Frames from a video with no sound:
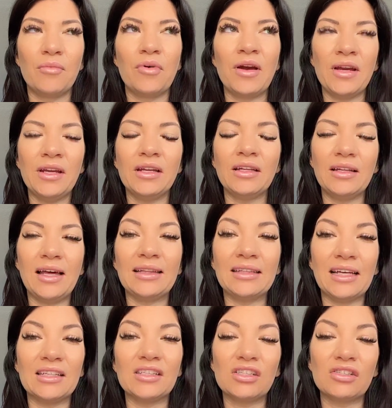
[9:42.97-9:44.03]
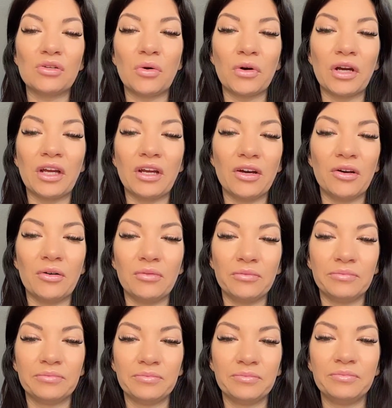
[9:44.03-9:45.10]
I'm ready to let that story go.
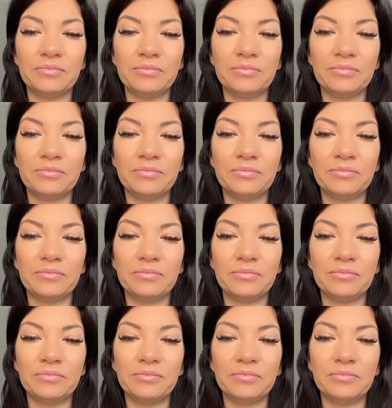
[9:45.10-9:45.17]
